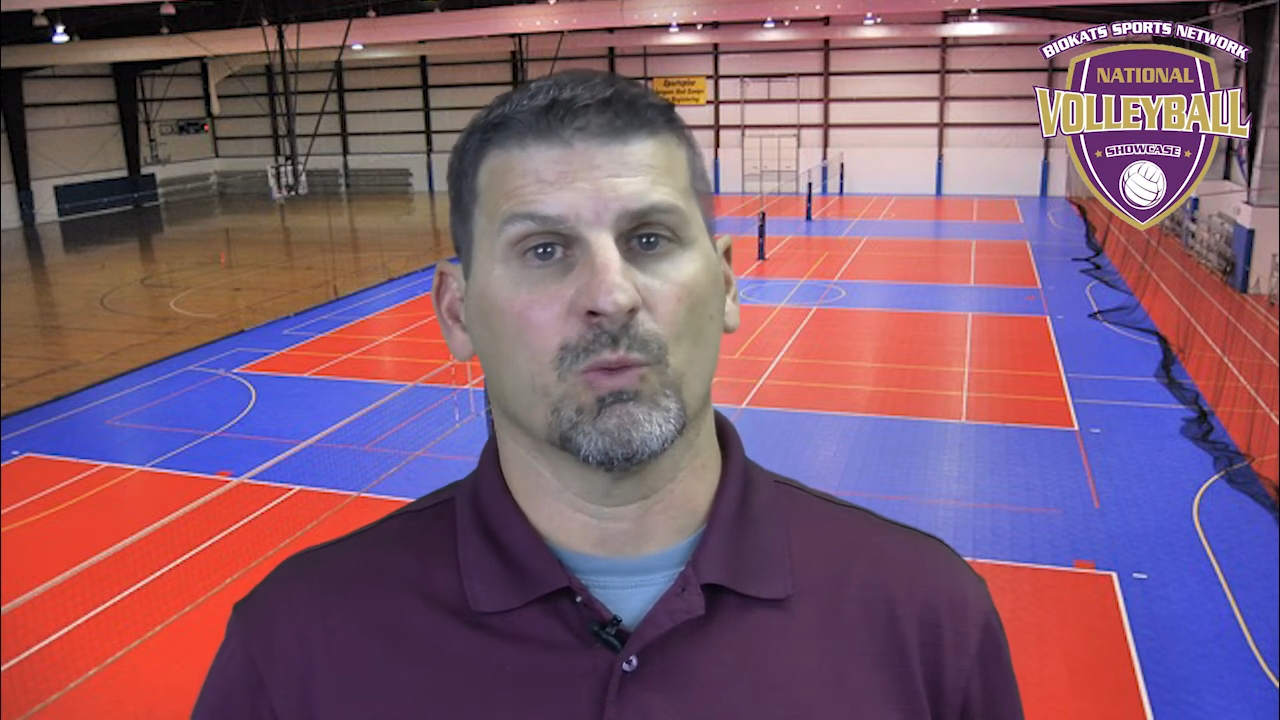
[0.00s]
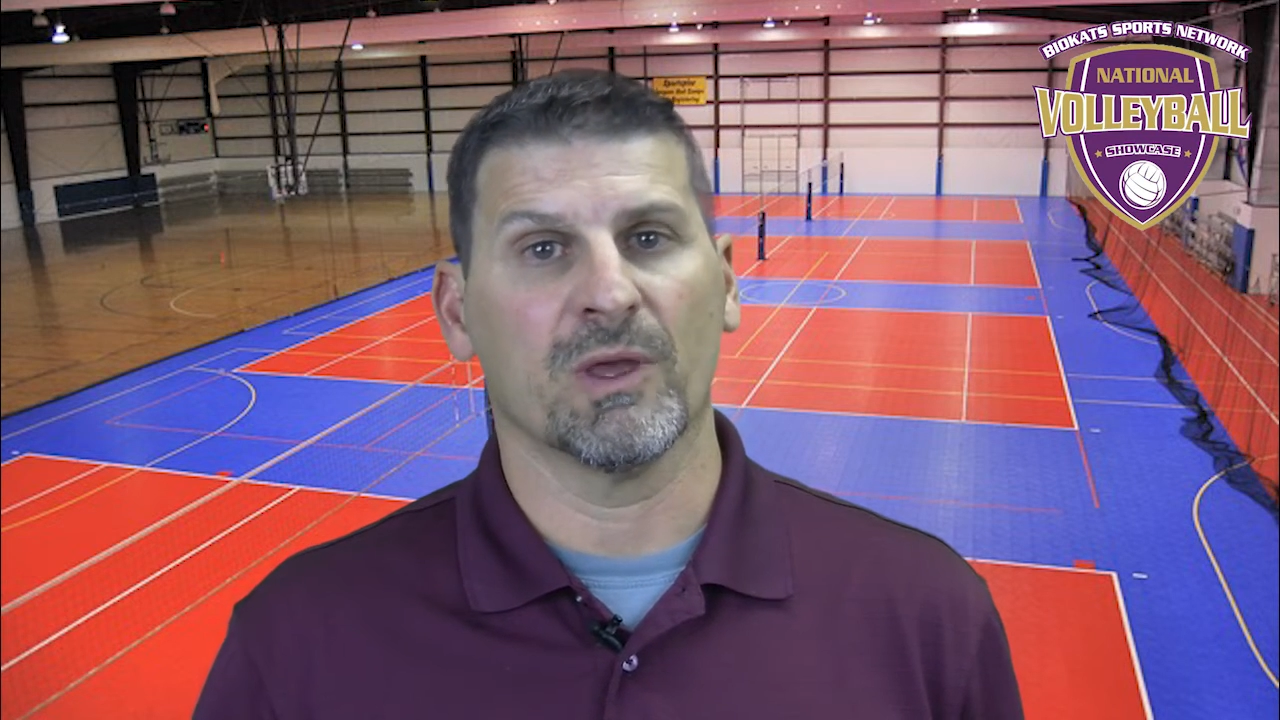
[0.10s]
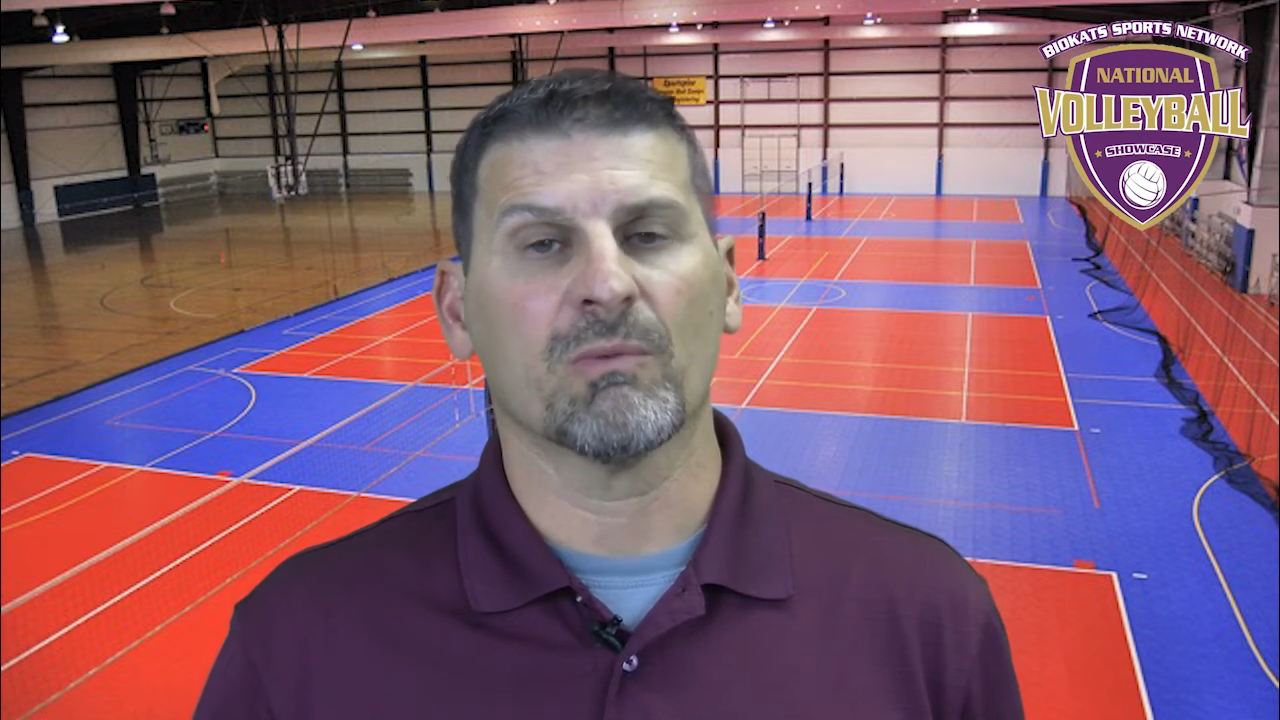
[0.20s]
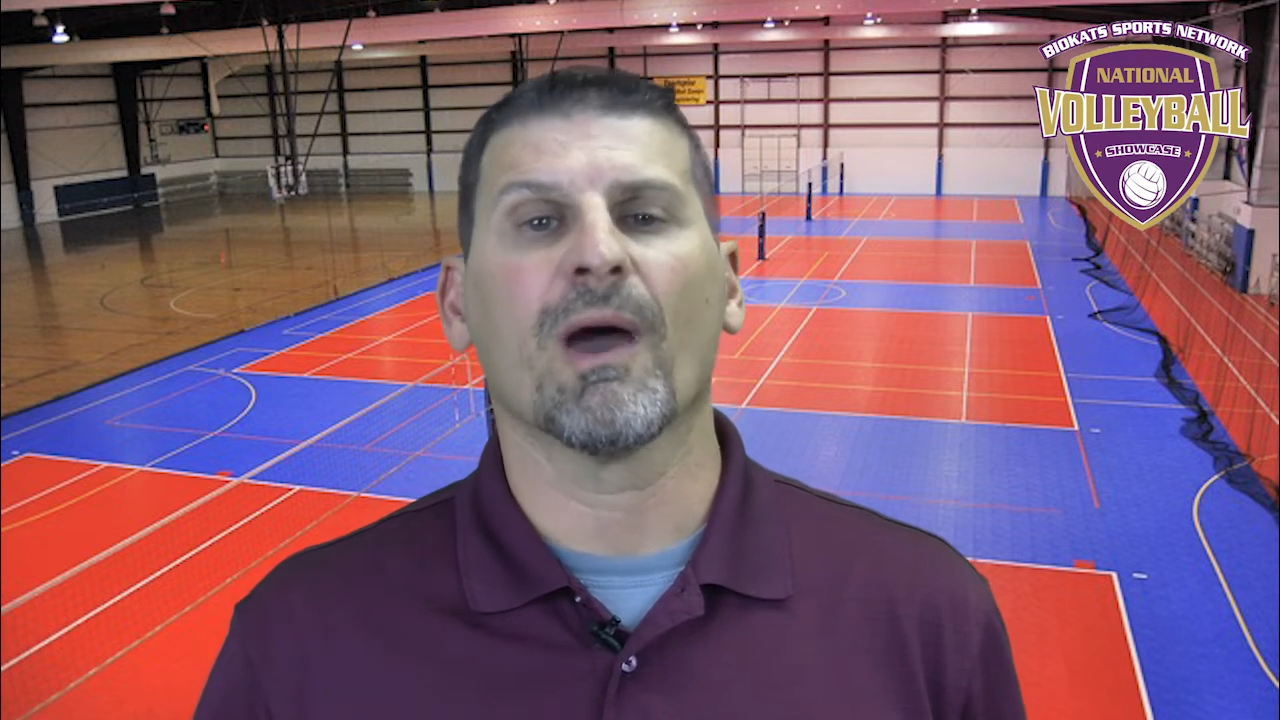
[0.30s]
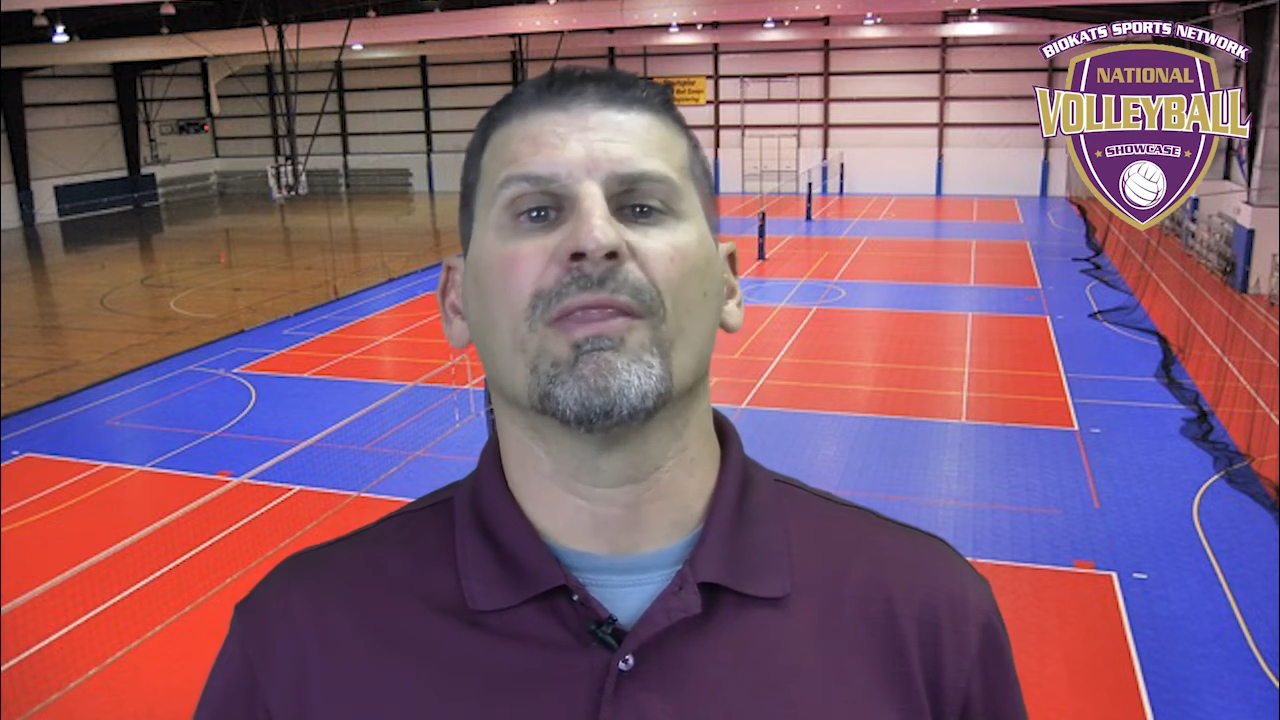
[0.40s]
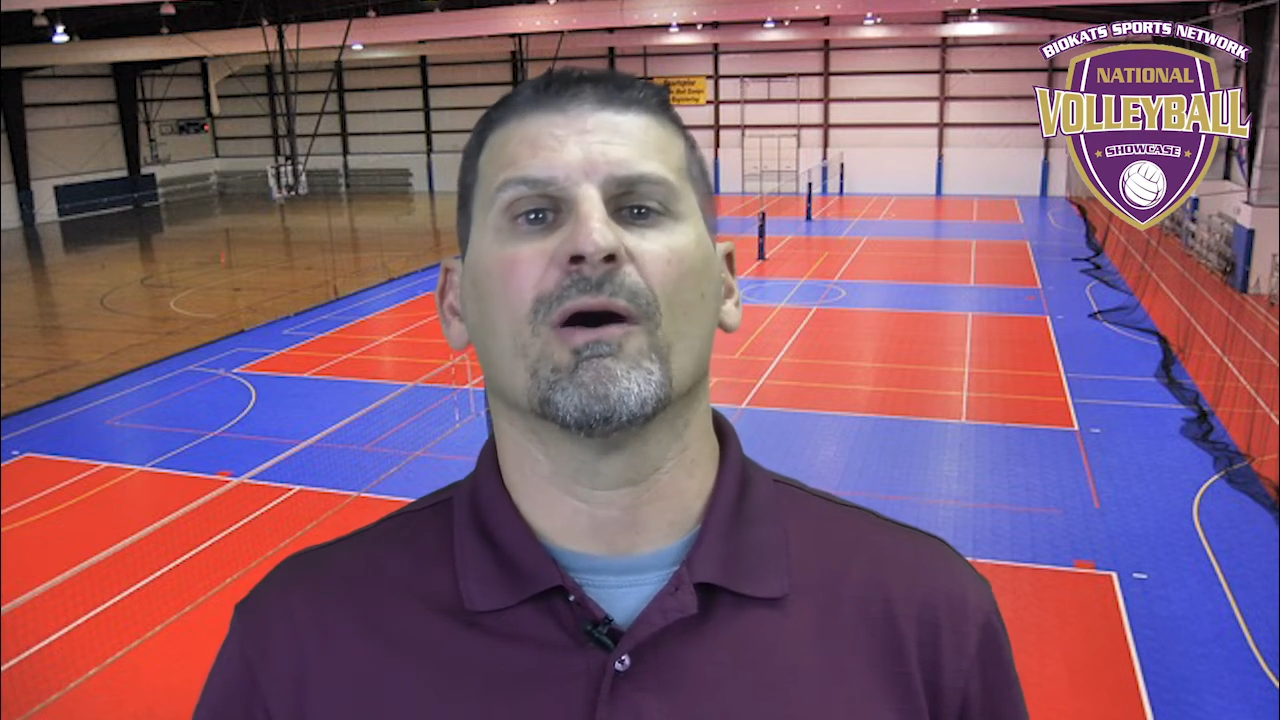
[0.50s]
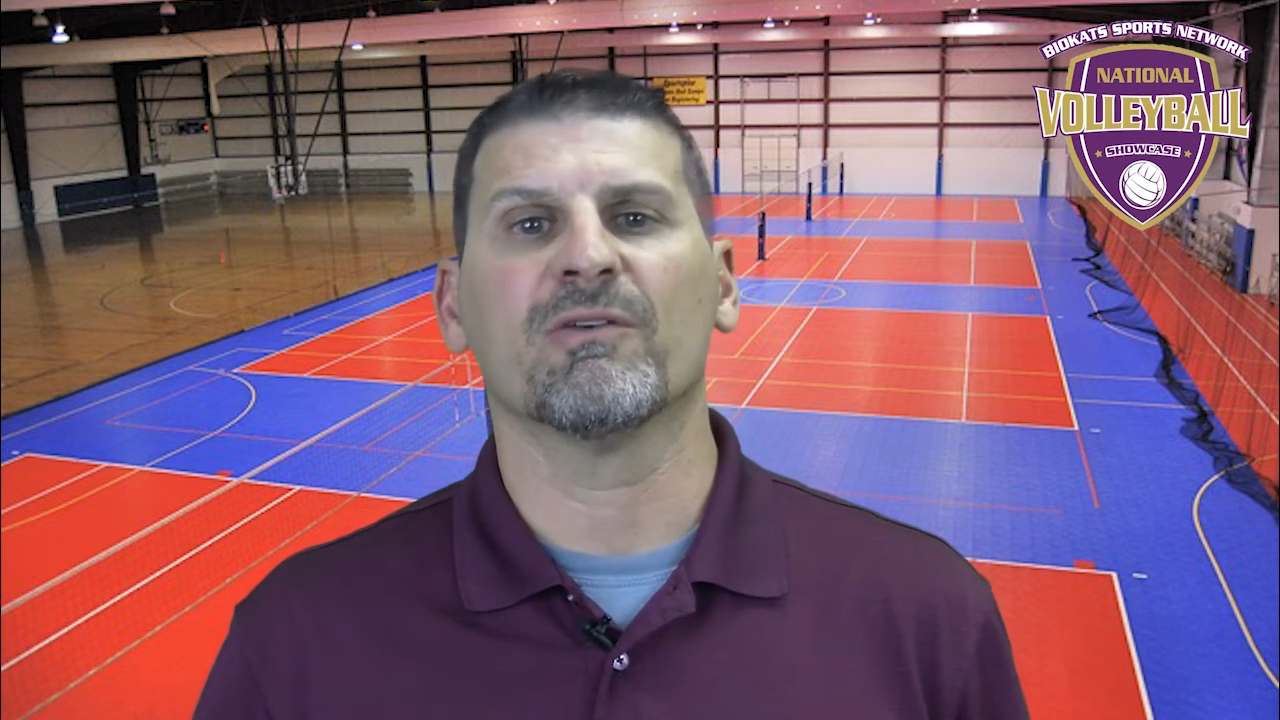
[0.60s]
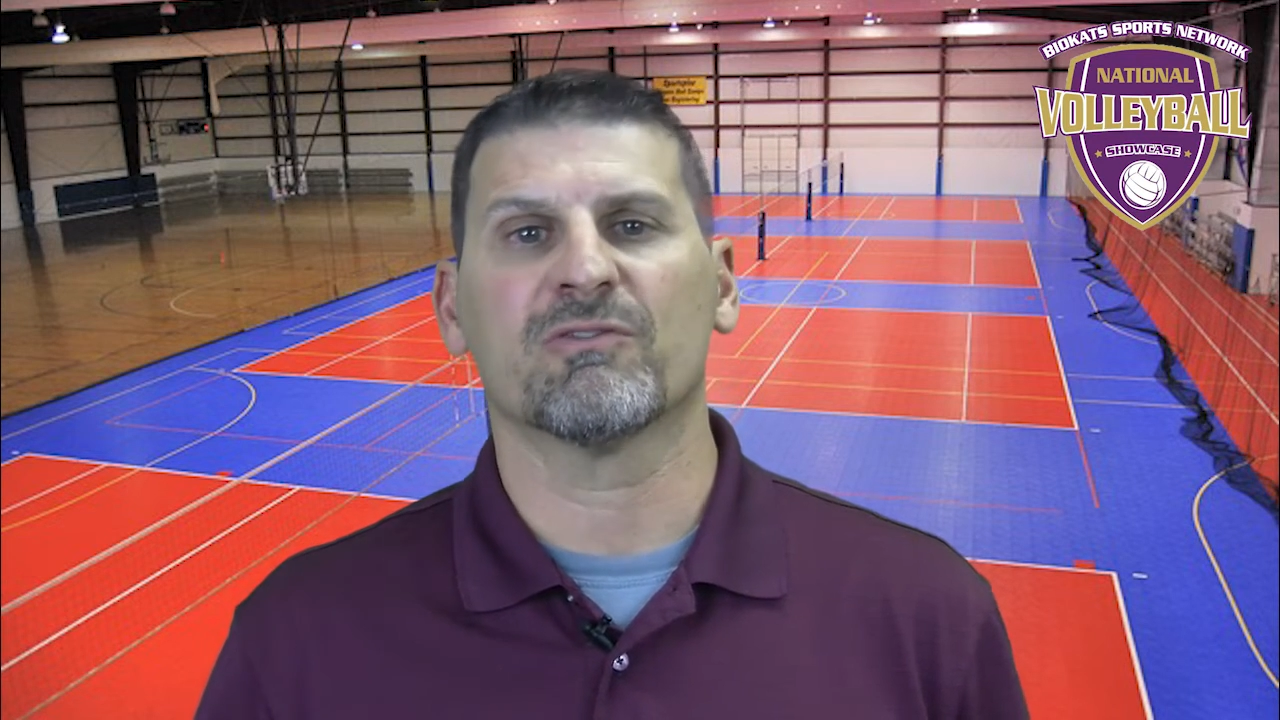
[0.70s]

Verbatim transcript: We run those